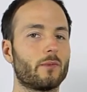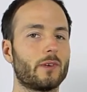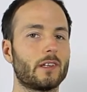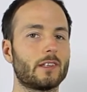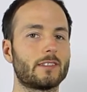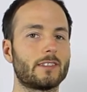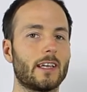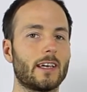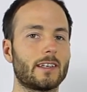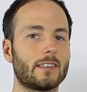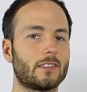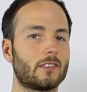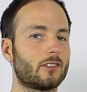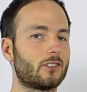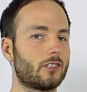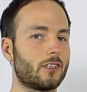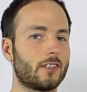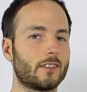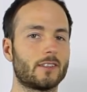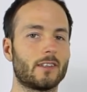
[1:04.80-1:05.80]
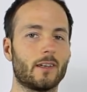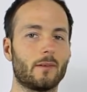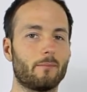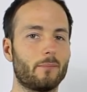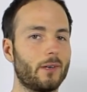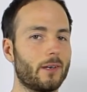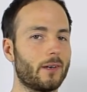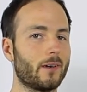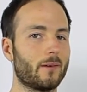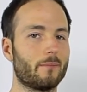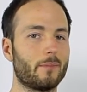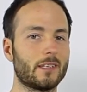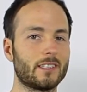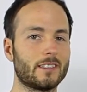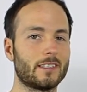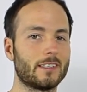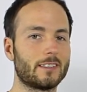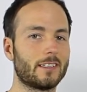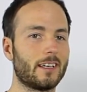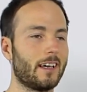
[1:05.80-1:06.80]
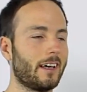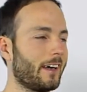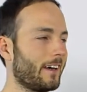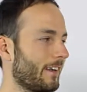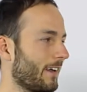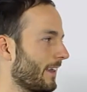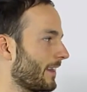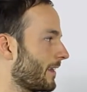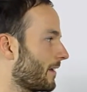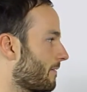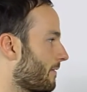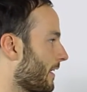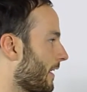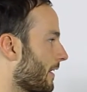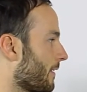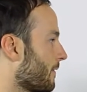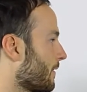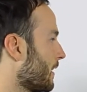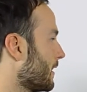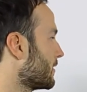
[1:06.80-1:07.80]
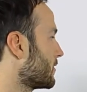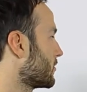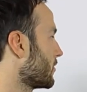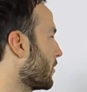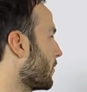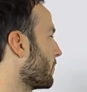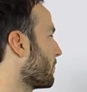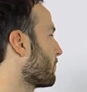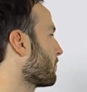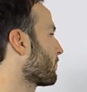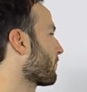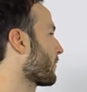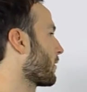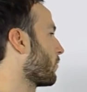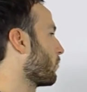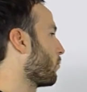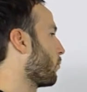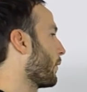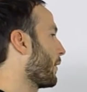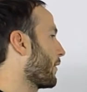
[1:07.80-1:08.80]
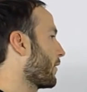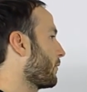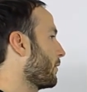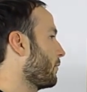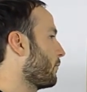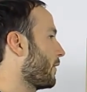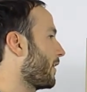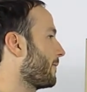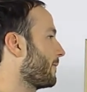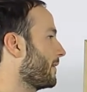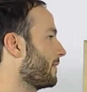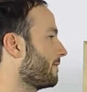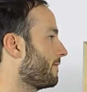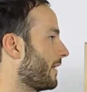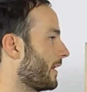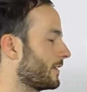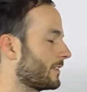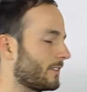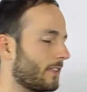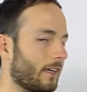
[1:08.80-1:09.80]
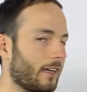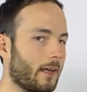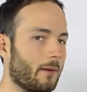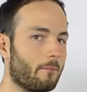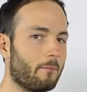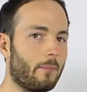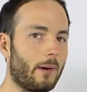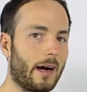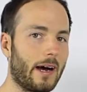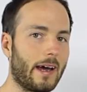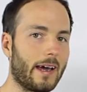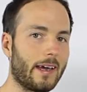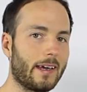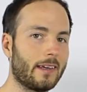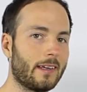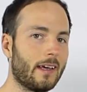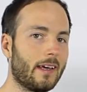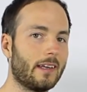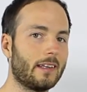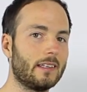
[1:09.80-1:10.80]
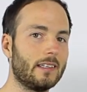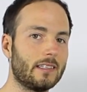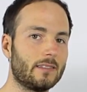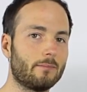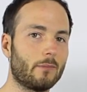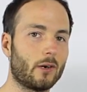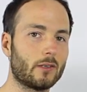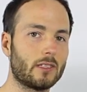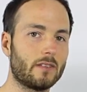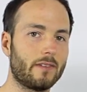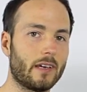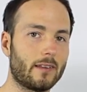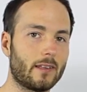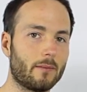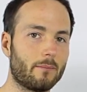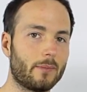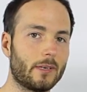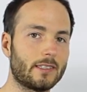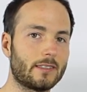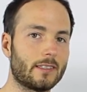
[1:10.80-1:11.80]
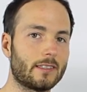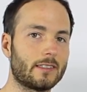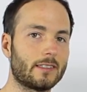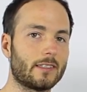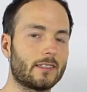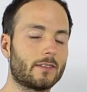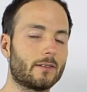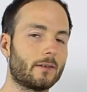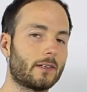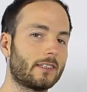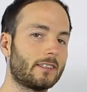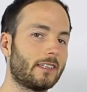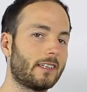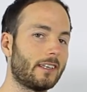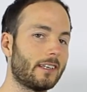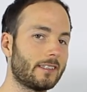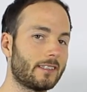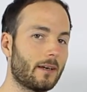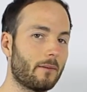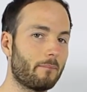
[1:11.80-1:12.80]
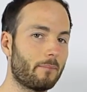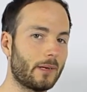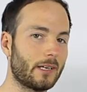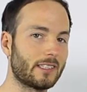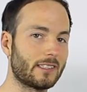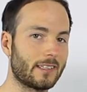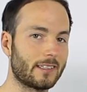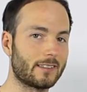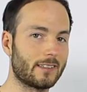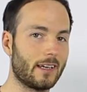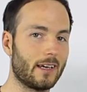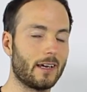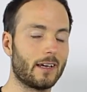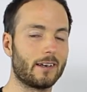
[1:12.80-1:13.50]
real estate, because it's just pure business, and I love that. So, where do we want to be investing and buying these multifamily businesses? Because it is a business,